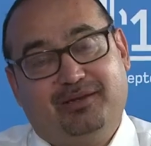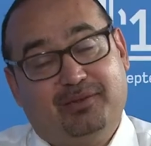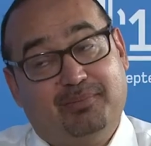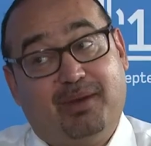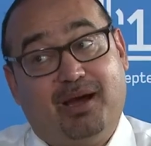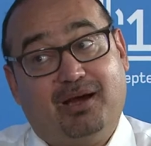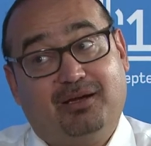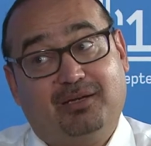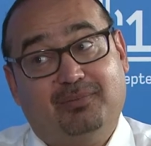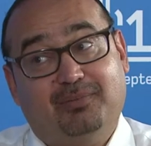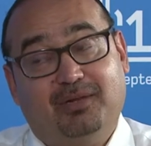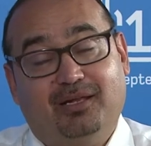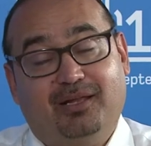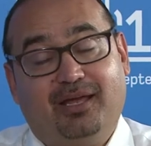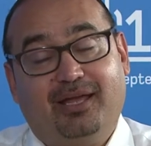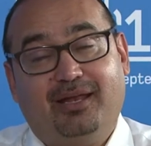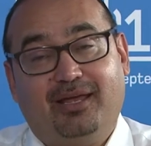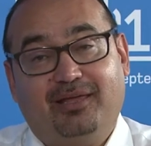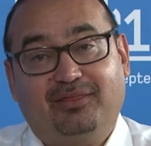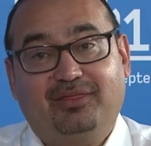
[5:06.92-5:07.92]
remarkable.
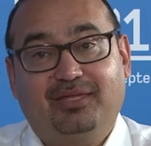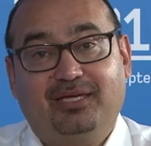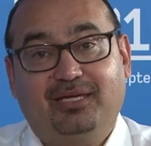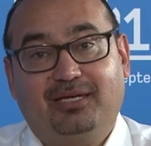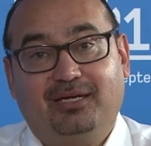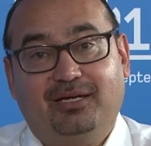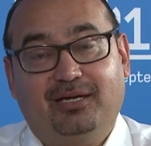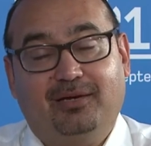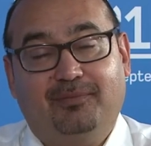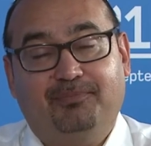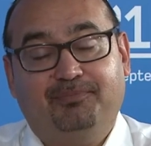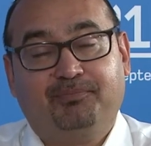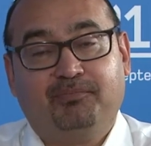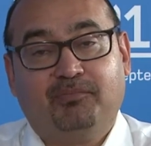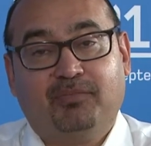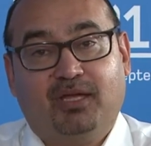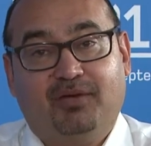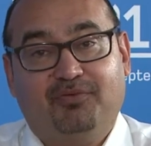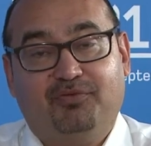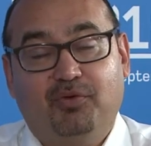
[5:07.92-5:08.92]
And I think um,
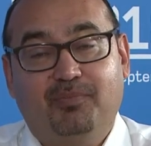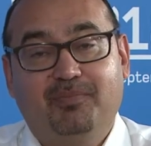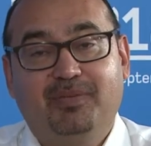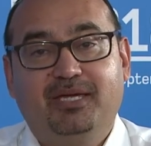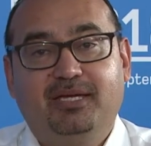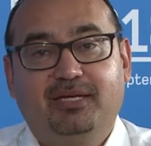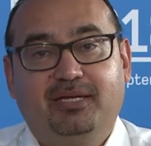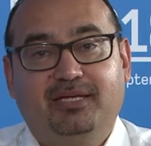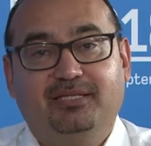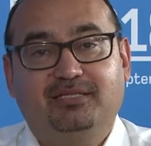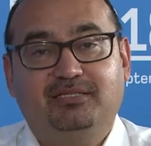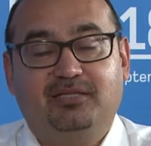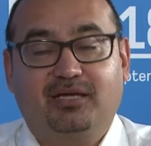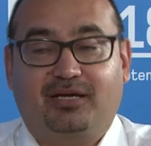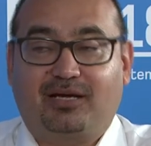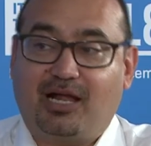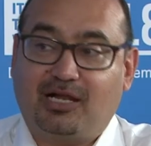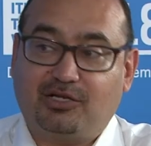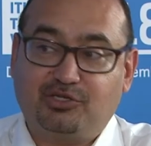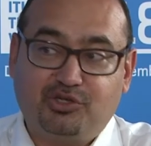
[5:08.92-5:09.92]
for me, it's the
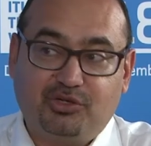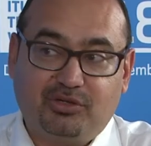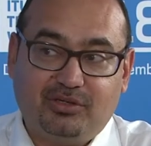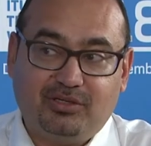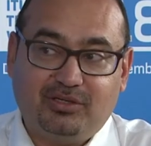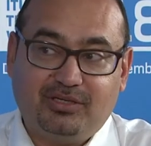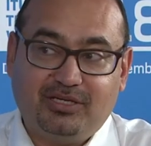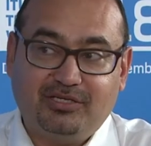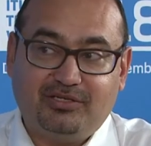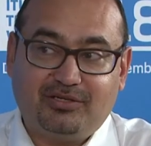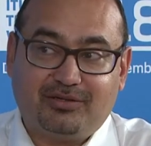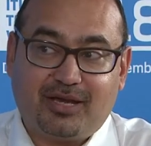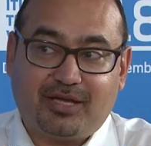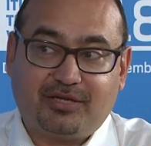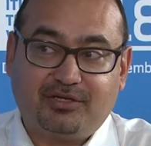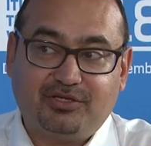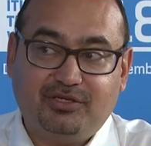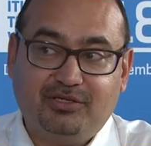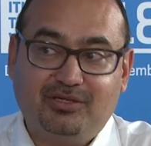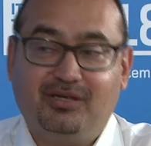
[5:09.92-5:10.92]
cultural
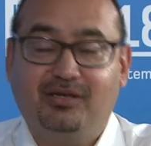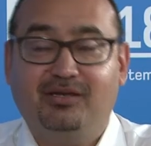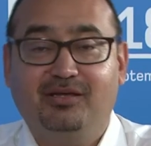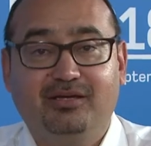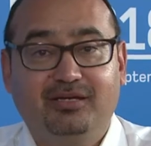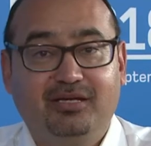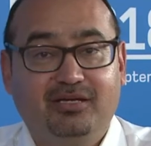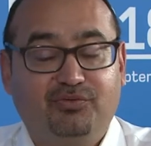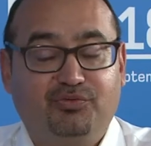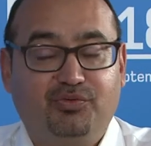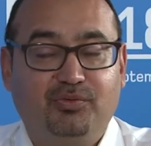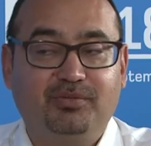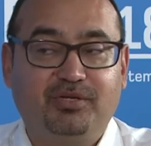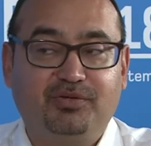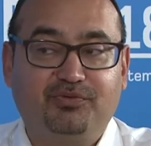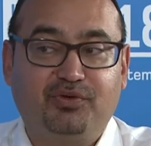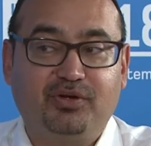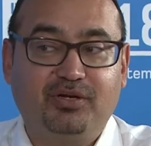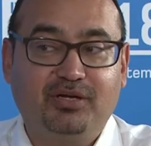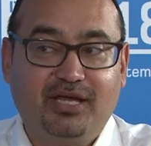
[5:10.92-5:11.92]
interaction, learning from
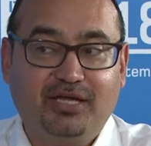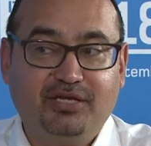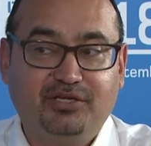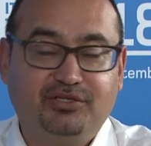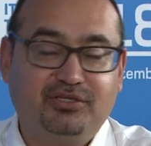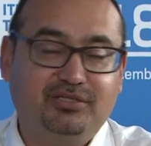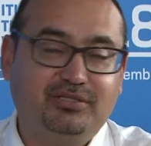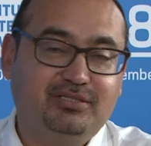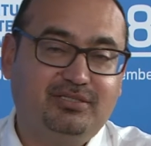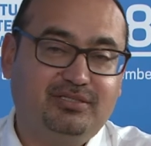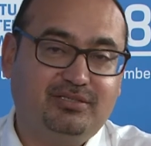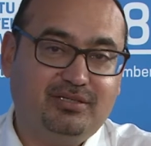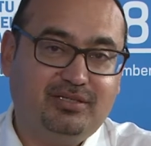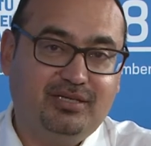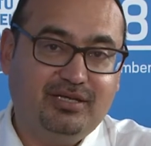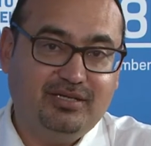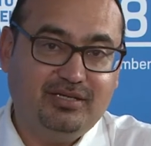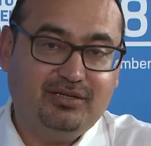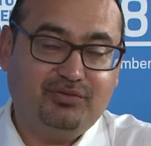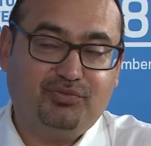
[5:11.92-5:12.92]
different nations,
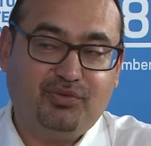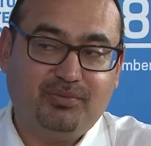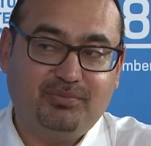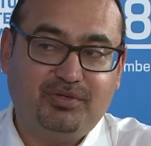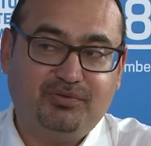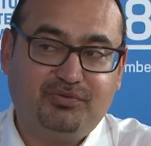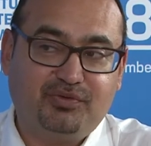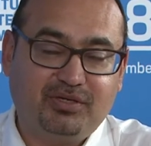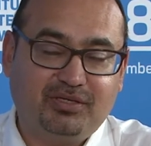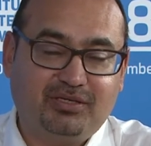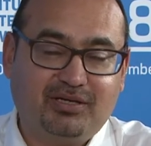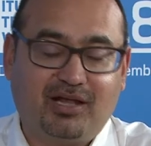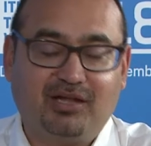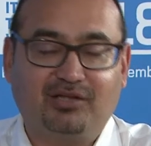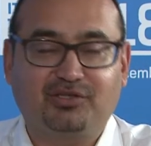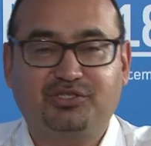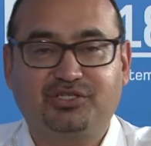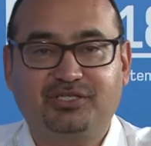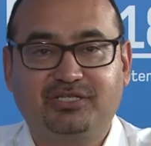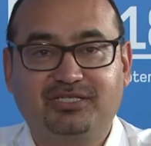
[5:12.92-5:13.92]
learning from different
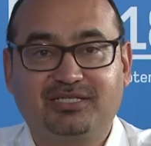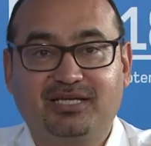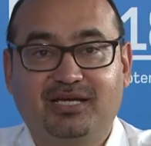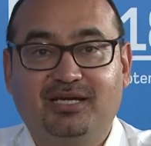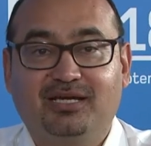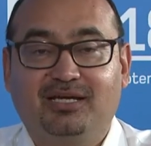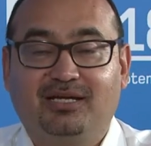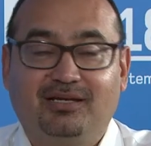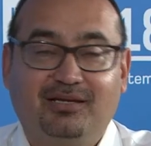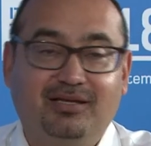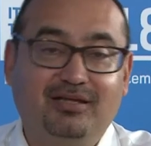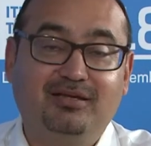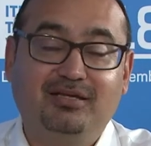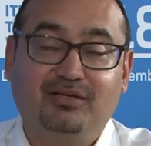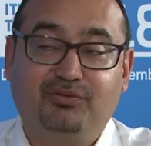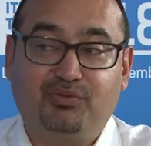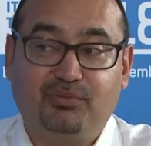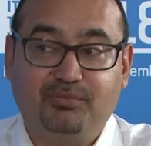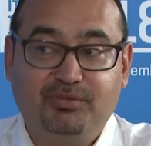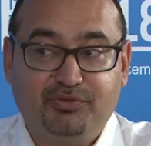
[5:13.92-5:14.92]
cultures,
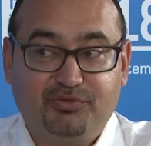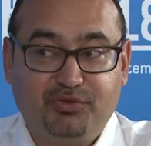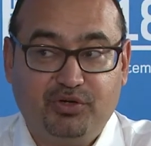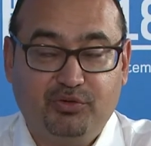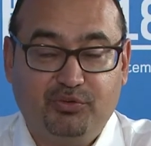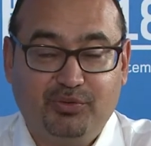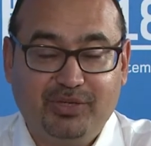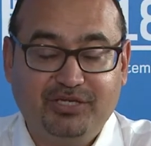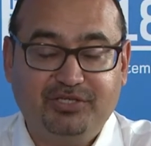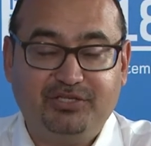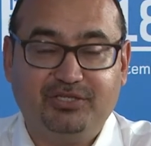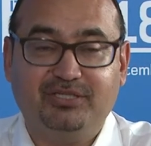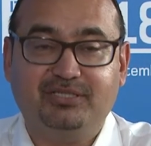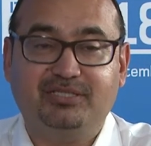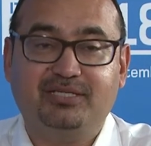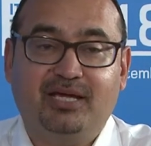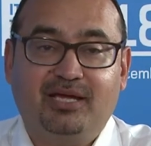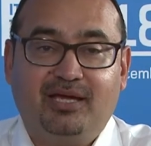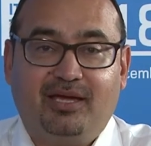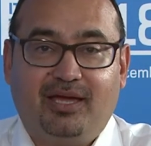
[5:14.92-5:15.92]
learning from different
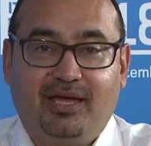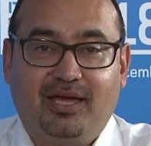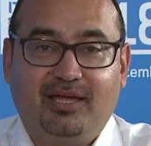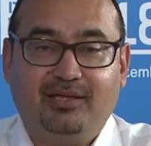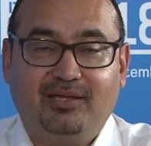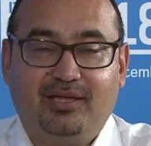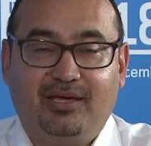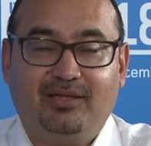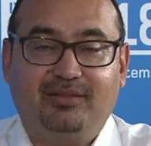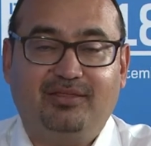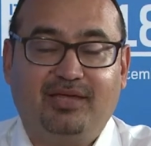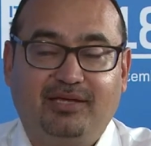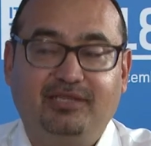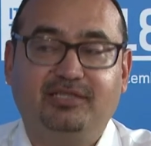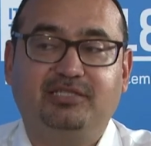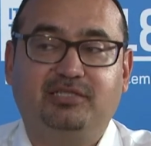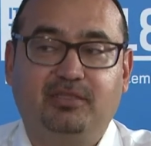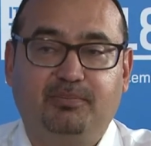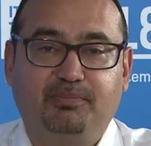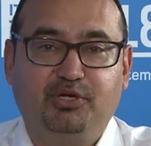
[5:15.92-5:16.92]
regions. And uh, that
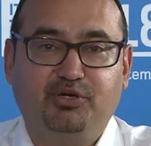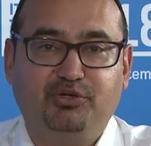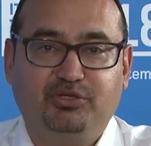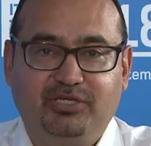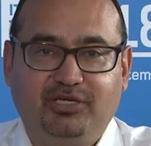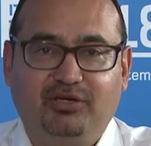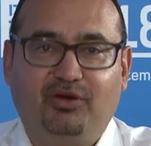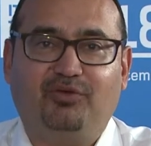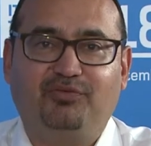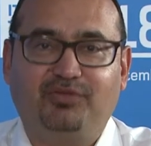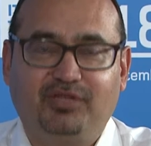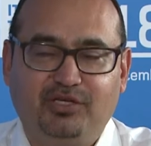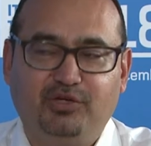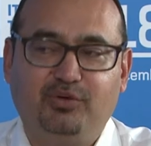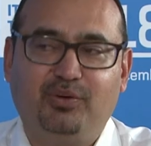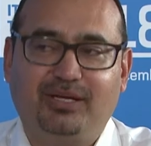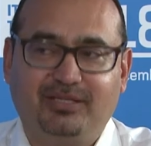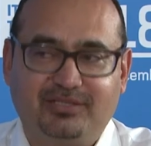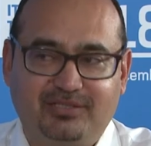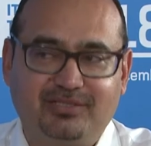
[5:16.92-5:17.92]
is the beauty of the
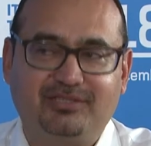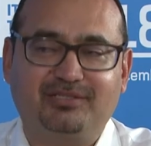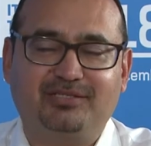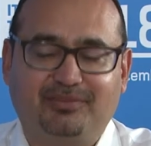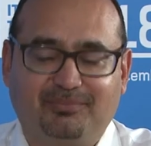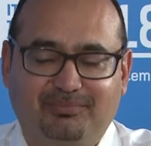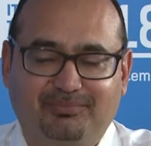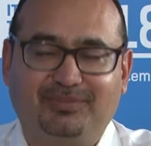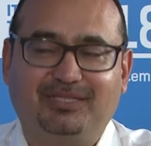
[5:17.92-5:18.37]
UN system.